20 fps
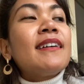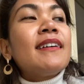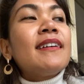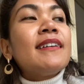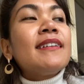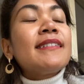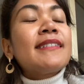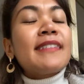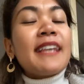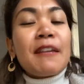
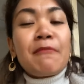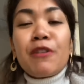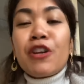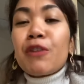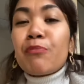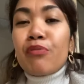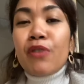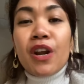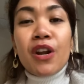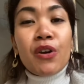send me
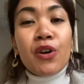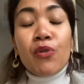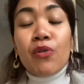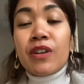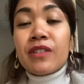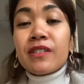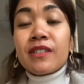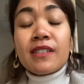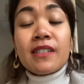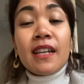your prayer
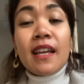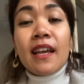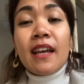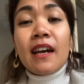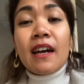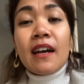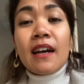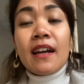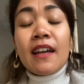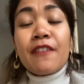requests
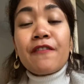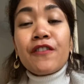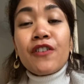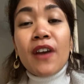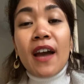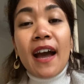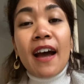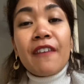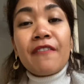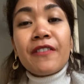uh, if you
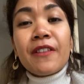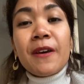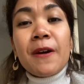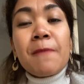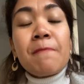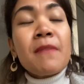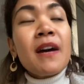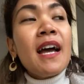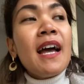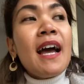have
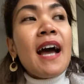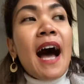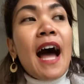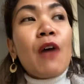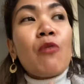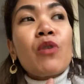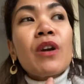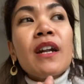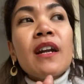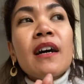them. I
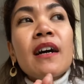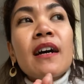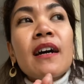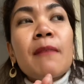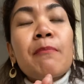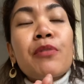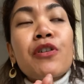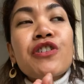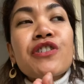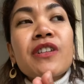want
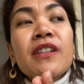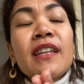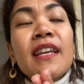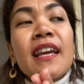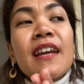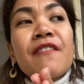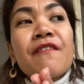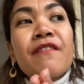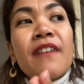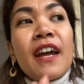to personally
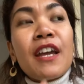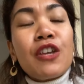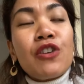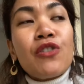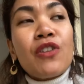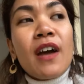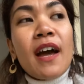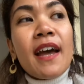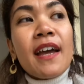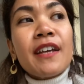invite you
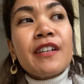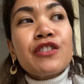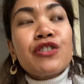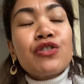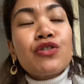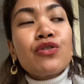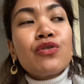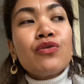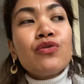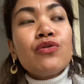
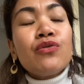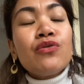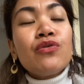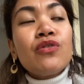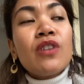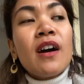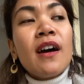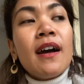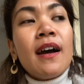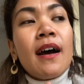guys
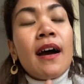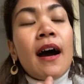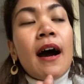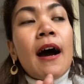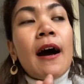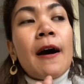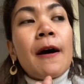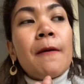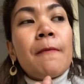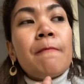to.
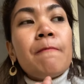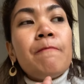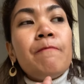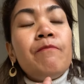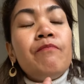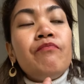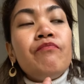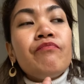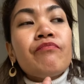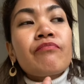
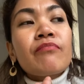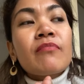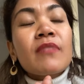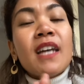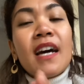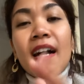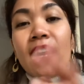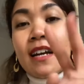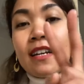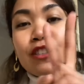Um,
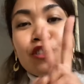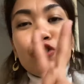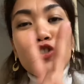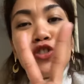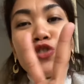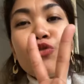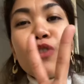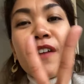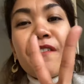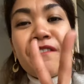
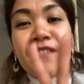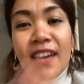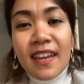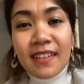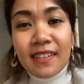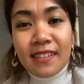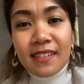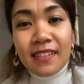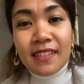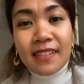two
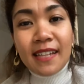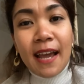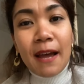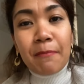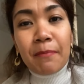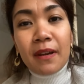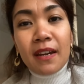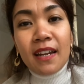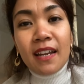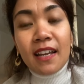events that's
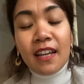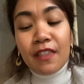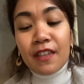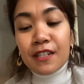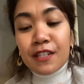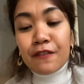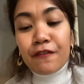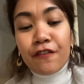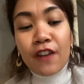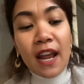happening
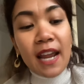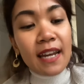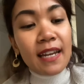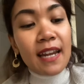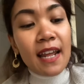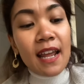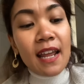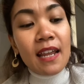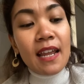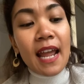this
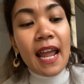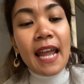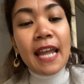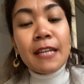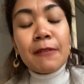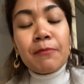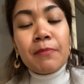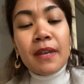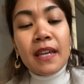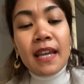Friday,
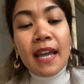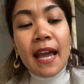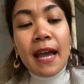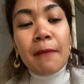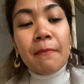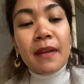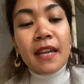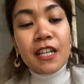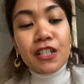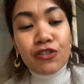8
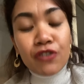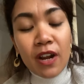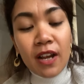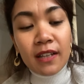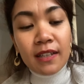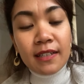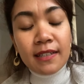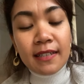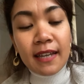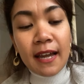p.m.
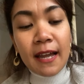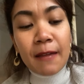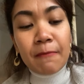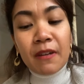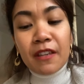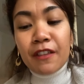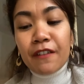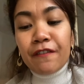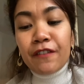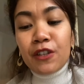Israeli time
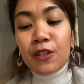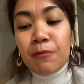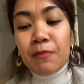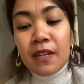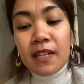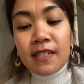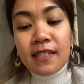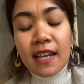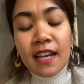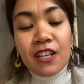in the
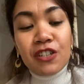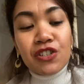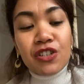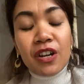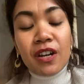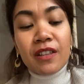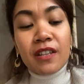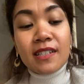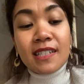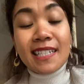Philippines,
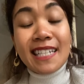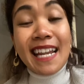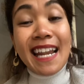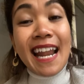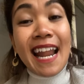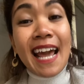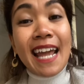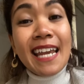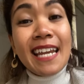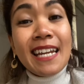Asia. That's
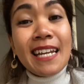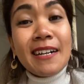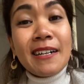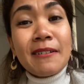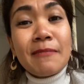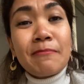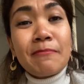9